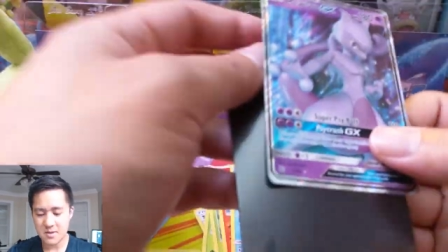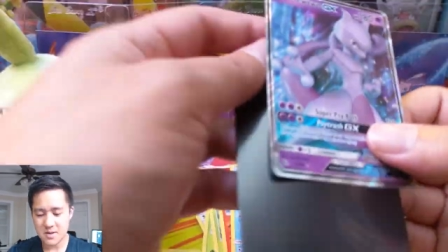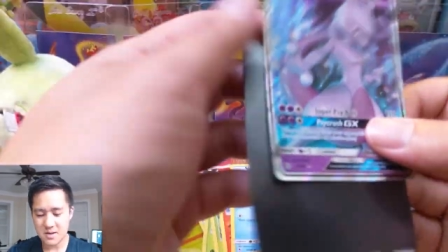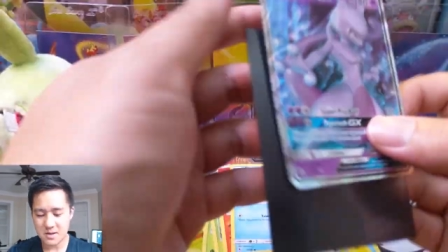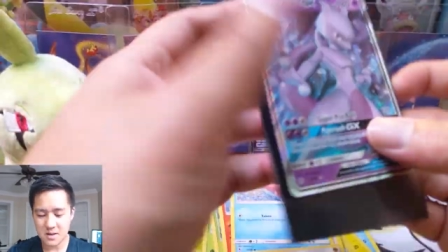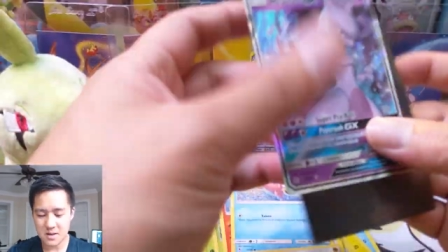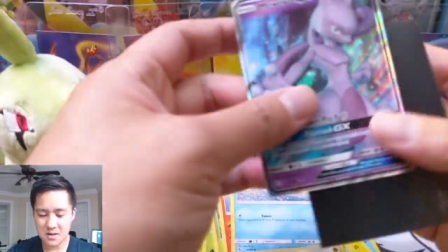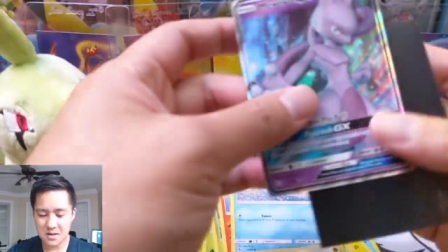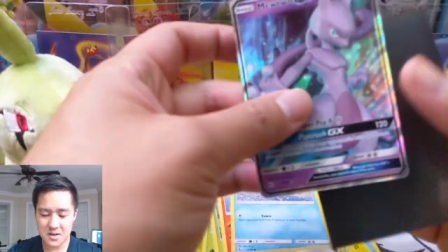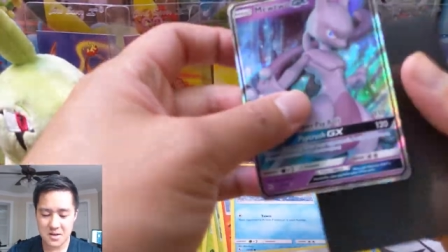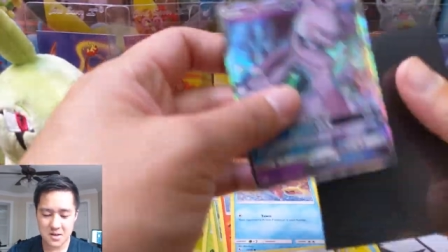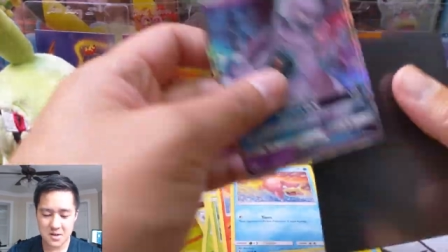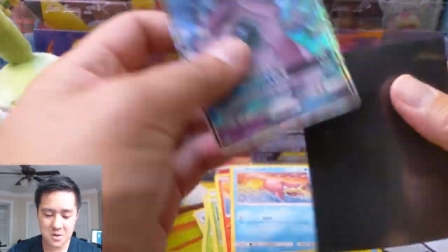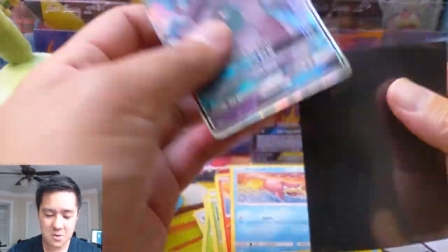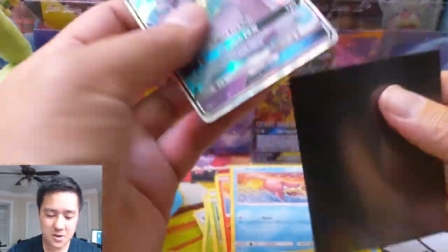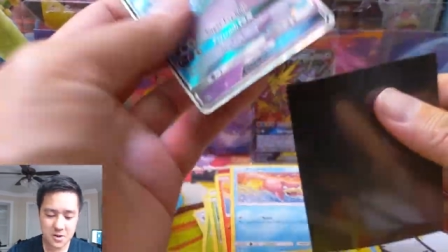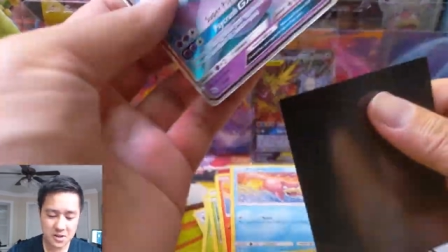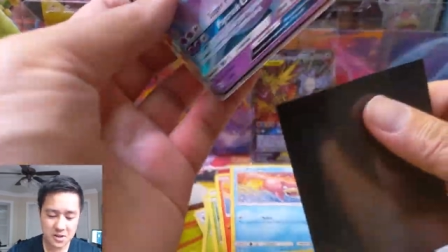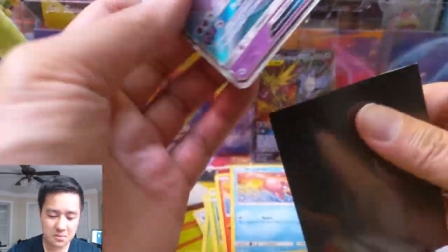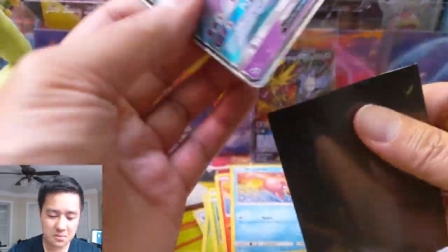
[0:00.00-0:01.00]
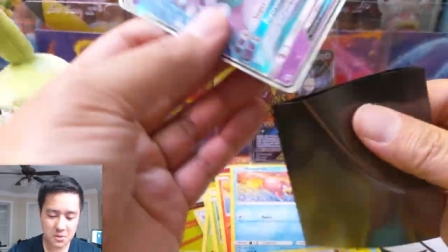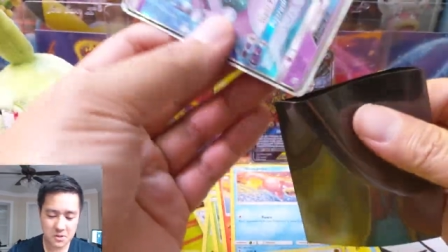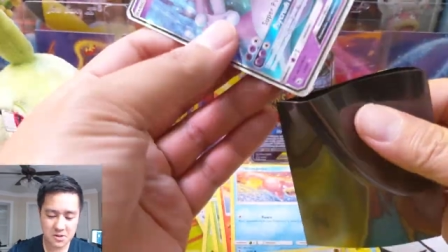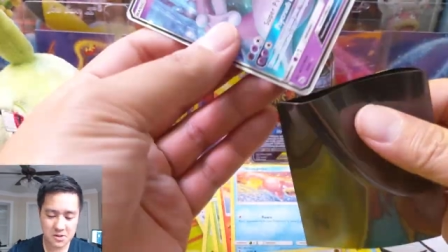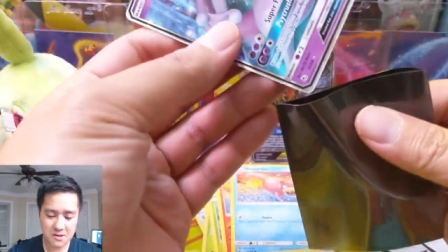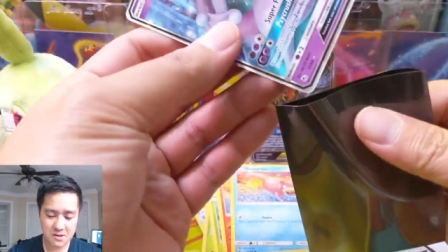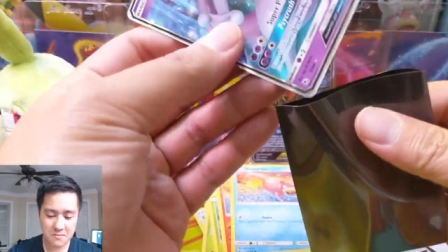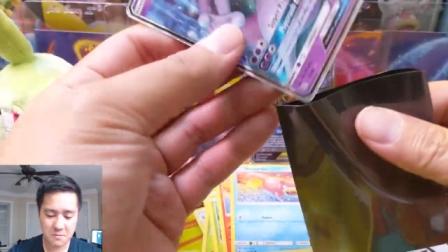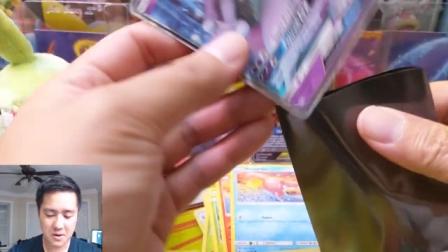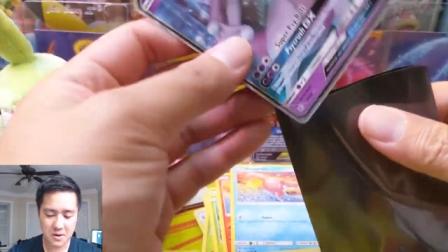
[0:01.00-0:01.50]
Nothing too
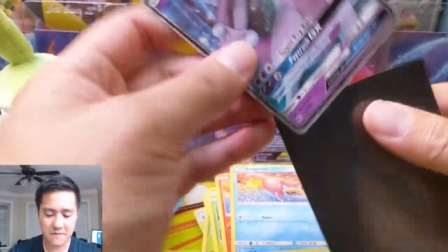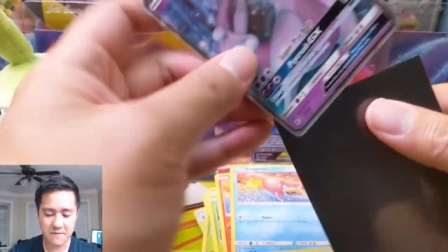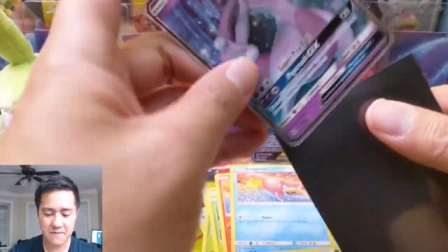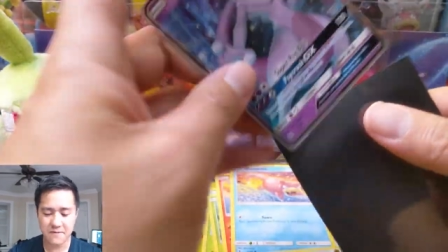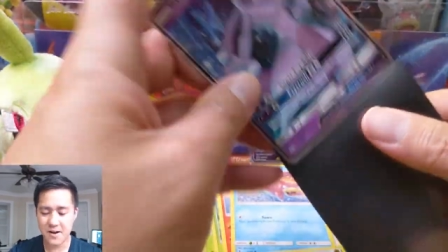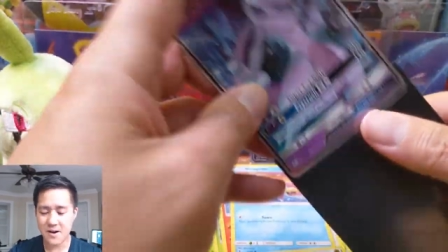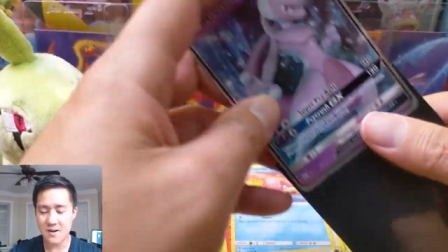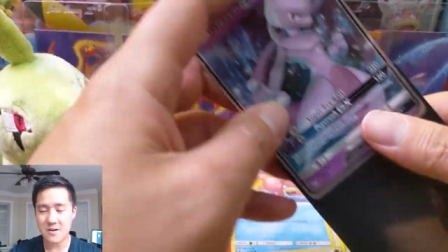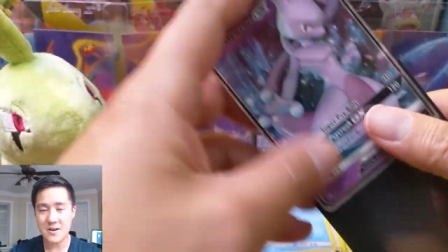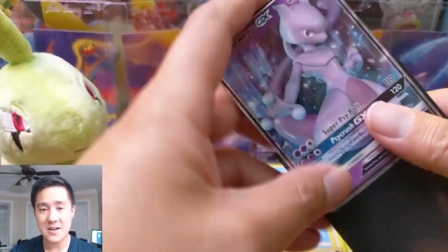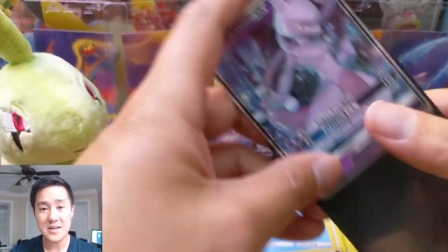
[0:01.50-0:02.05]
explosive, but very